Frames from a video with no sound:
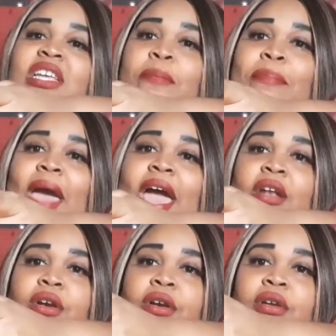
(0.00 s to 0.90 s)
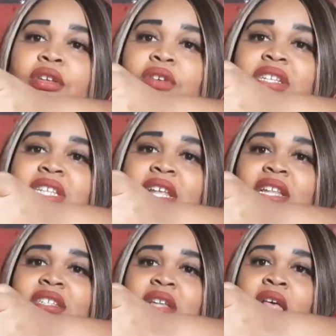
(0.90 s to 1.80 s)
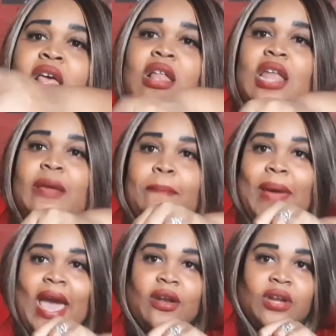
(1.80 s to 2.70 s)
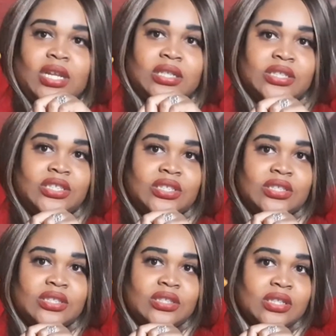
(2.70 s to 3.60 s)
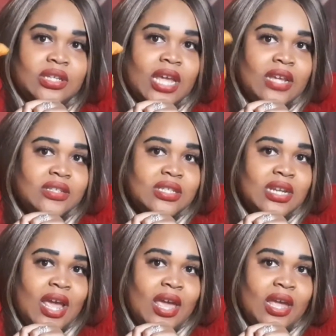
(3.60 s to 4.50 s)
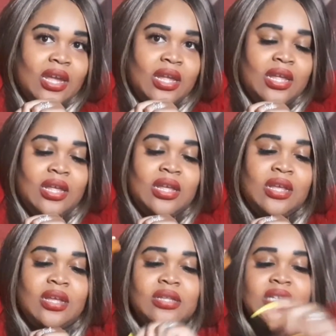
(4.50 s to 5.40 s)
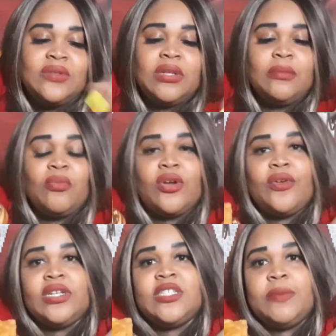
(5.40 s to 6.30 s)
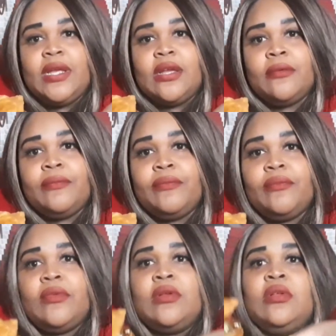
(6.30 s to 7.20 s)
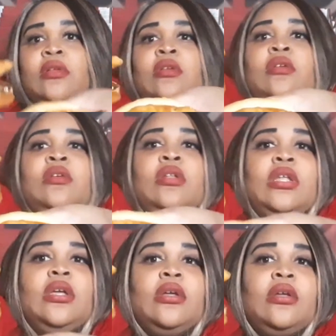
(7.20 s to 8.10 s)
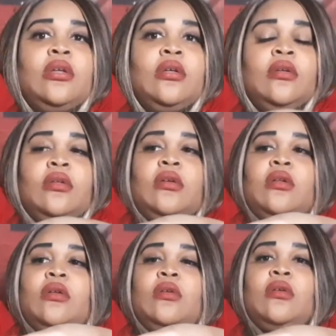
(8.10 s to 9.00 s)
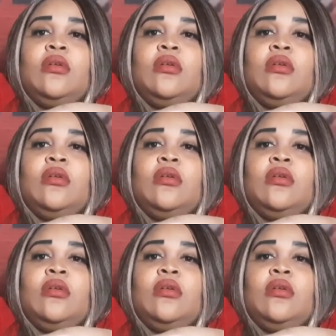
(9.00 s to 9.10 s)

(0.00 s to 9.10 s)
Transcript: look batter. You can tell it's like batter-ish. Can you see that? This one look more crispy. Look. Hold on.